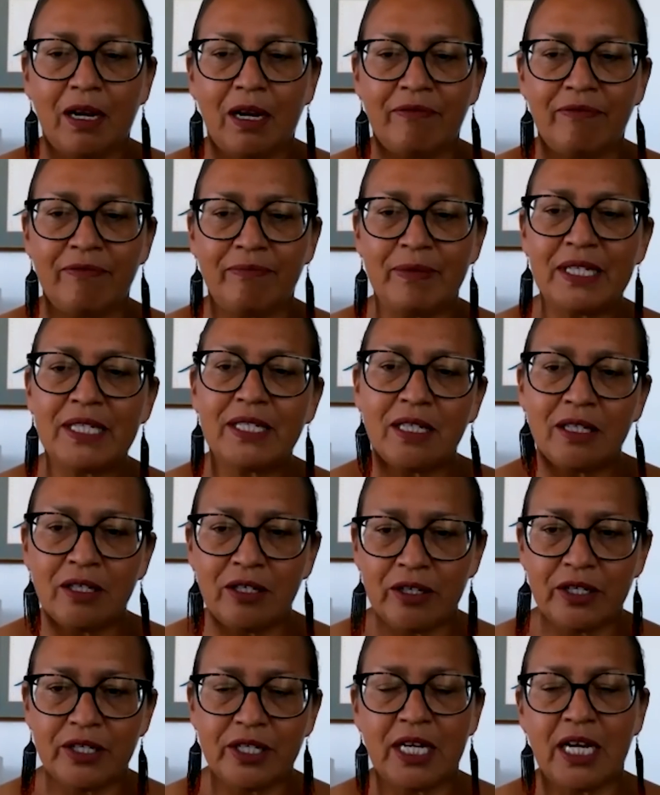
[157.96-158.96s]

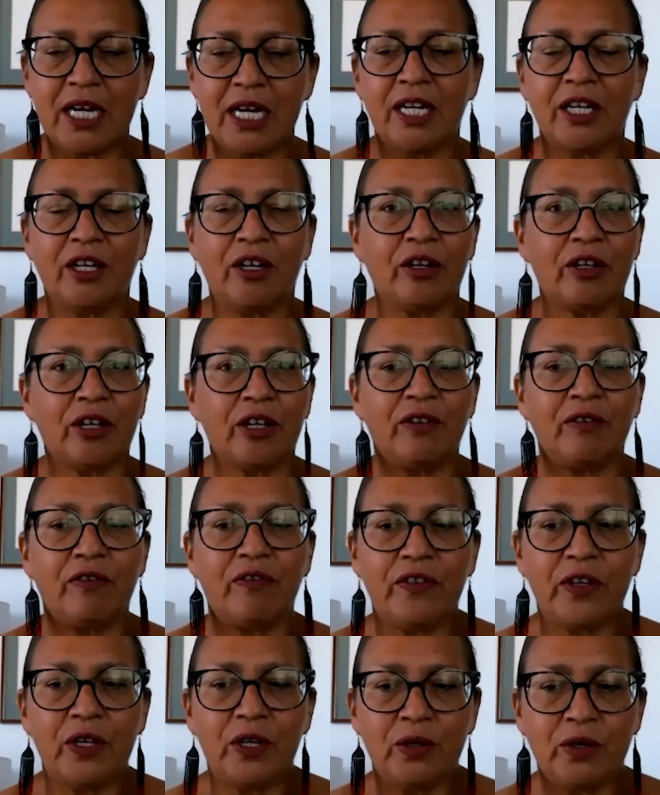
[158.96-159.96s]
misunderstanding or
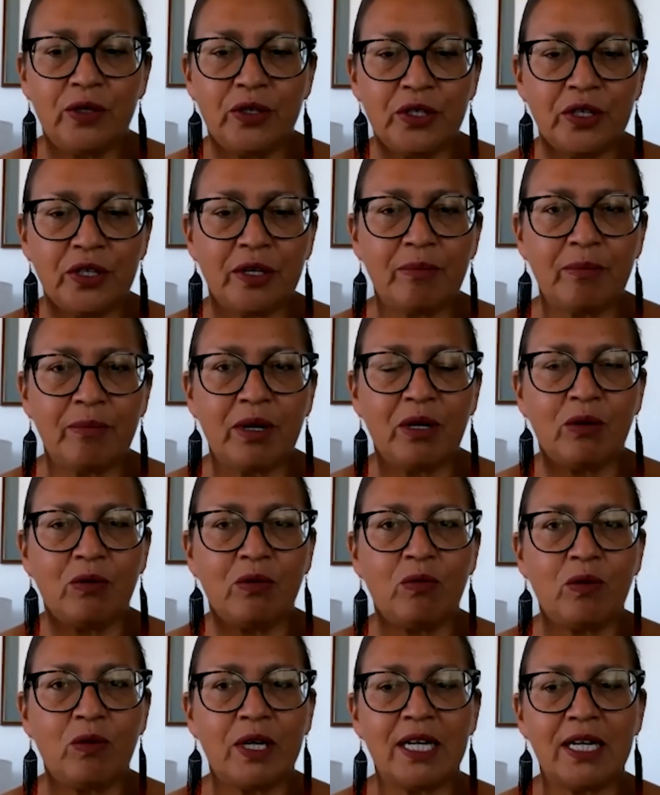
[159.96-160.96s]
confusion
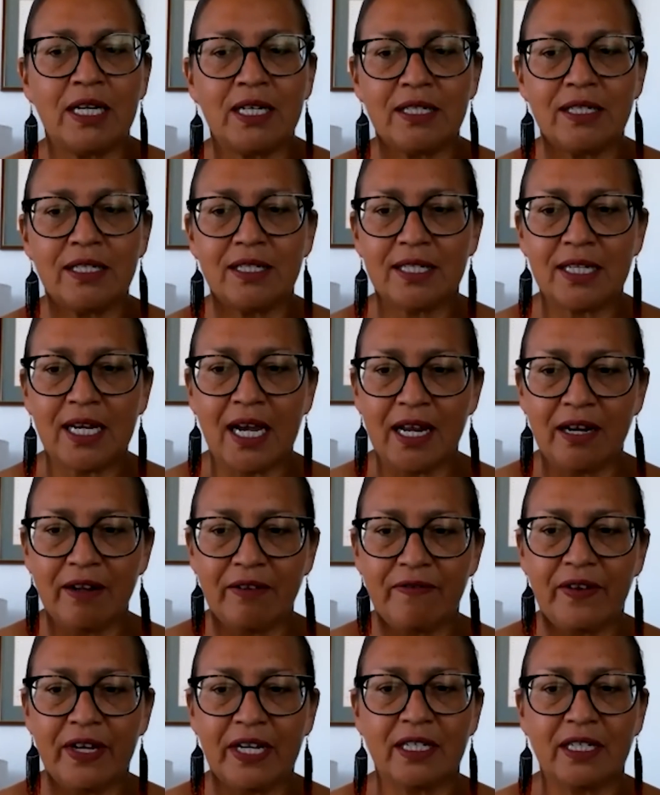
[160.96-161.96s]
about what a side
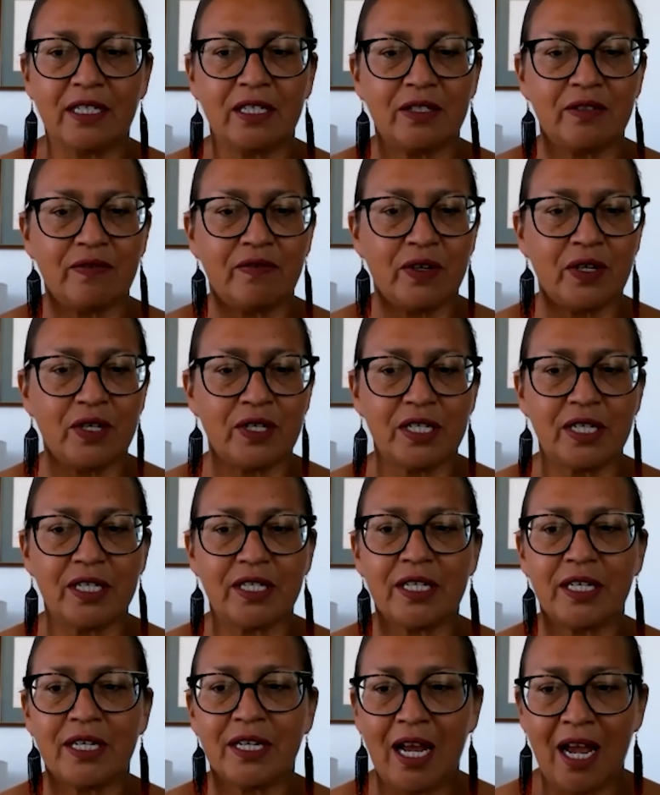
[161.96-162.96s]
effect is
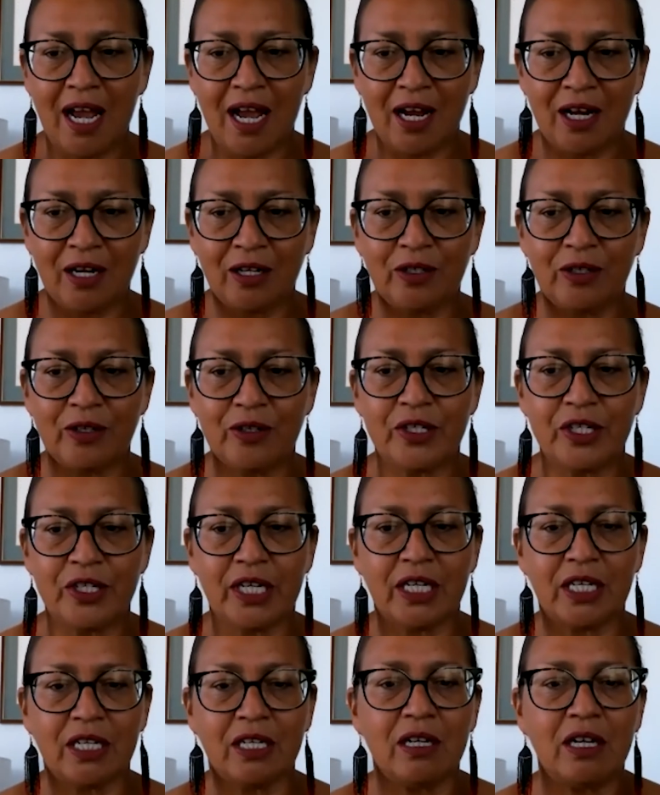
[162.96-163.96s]
versus an
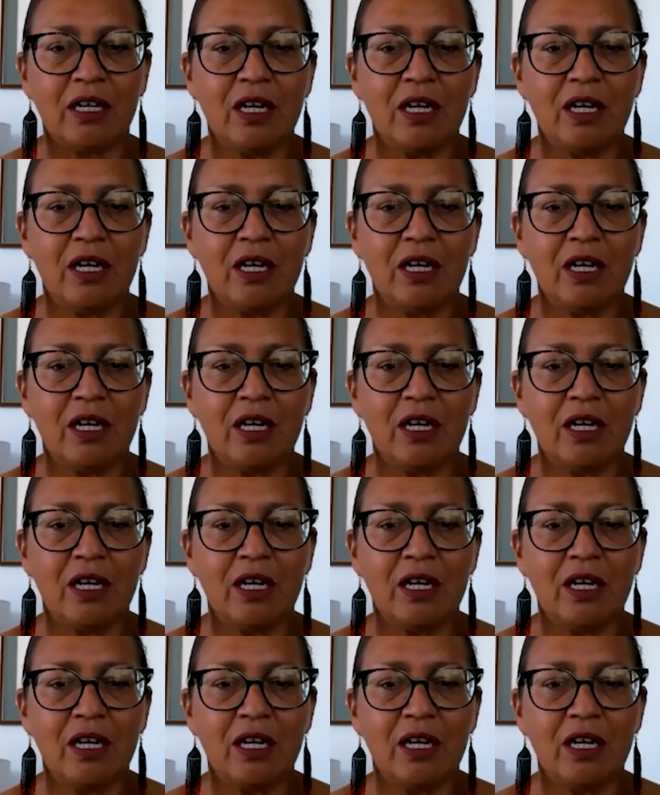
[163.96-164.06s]
allergy.